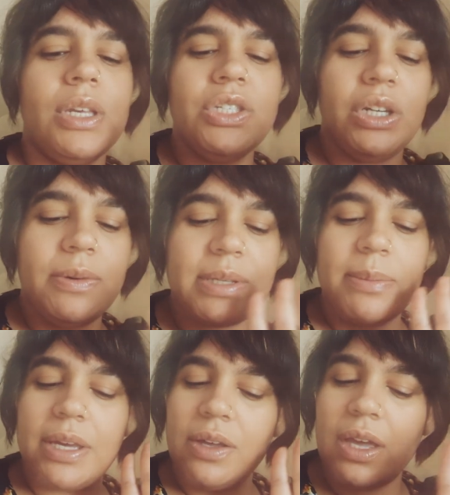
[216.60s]
So anyways, I'm
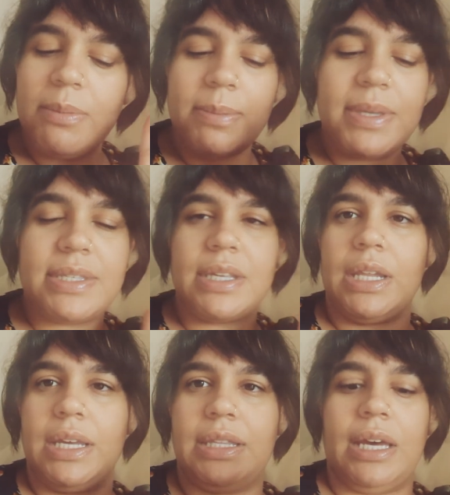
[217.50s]
like, okay, maybe it's not
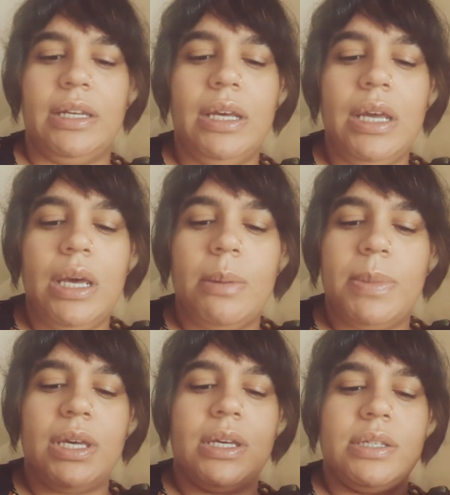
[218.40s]
like that,
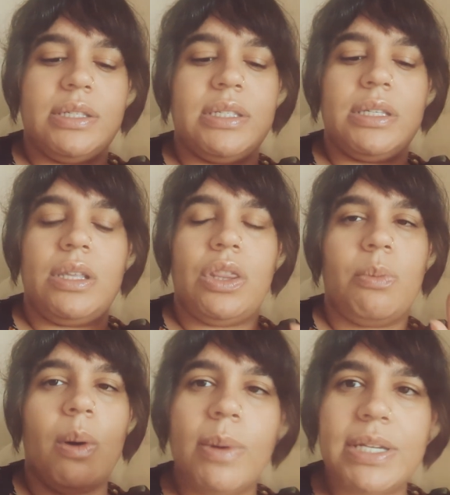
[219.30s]
because the
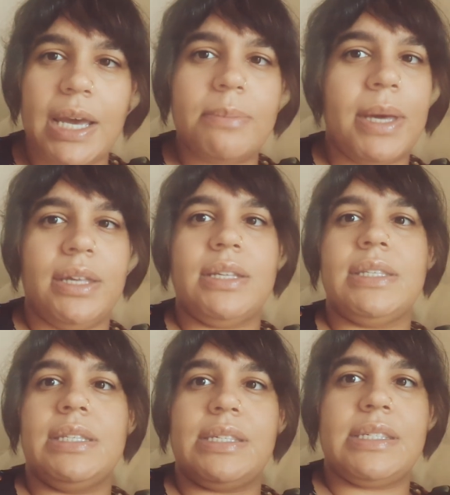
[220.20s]
moment I met
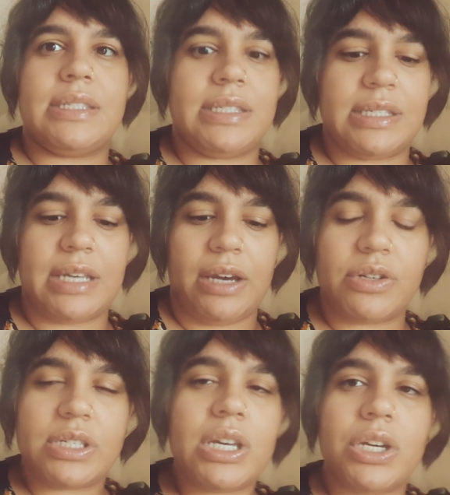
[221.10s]
this the
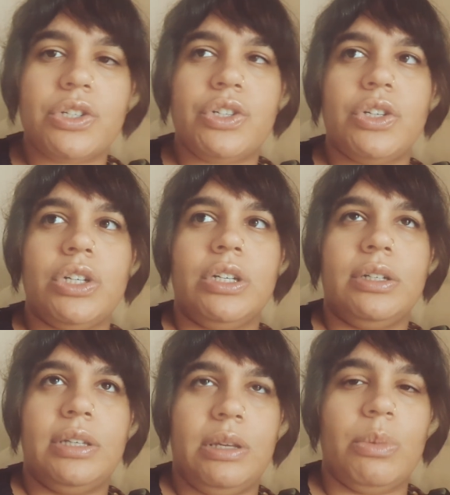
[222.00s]
Cyrus character
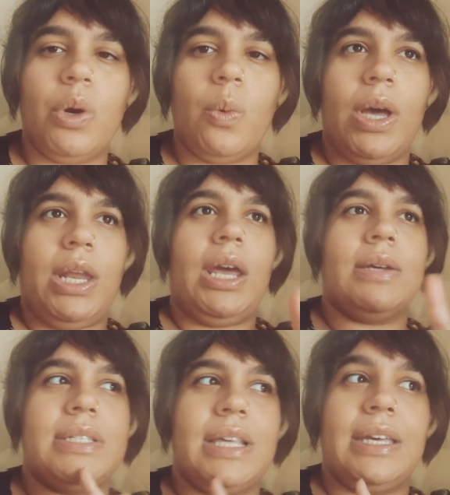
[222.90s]
in book one,
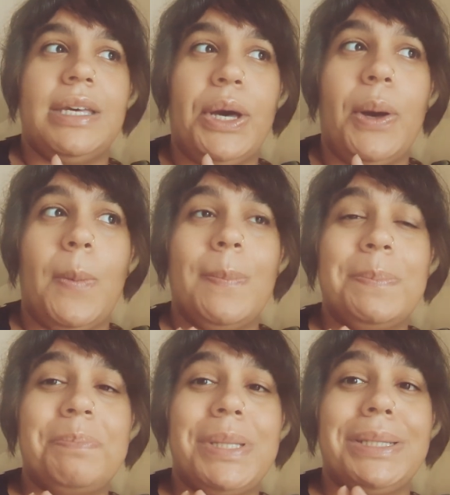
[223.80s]
I was like,
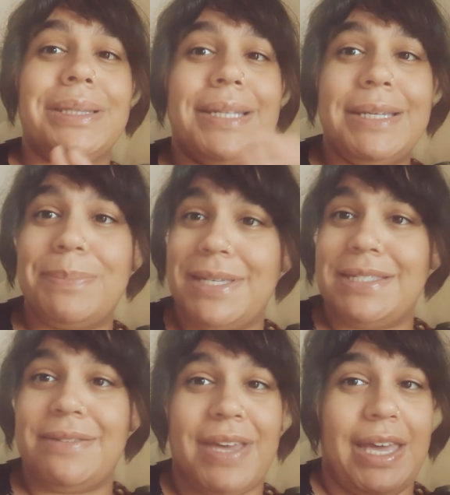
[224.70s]
complete
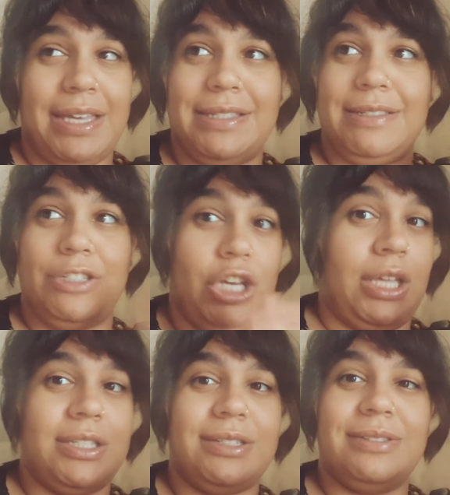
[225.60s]
piece of S
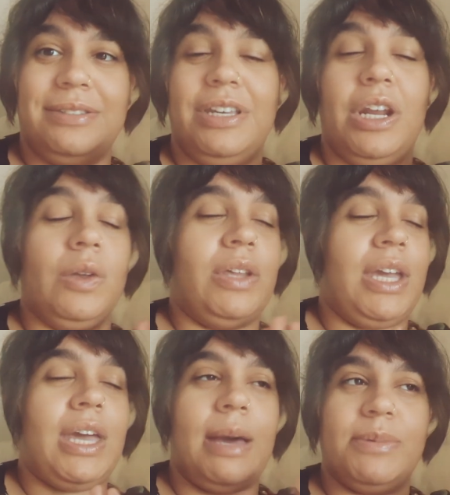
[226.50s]
shit, you know,
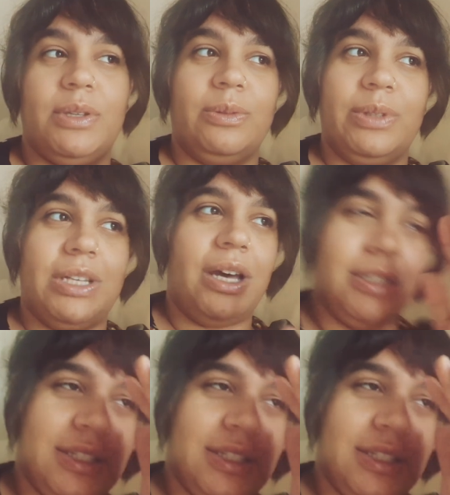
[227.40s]
like, absolutely not.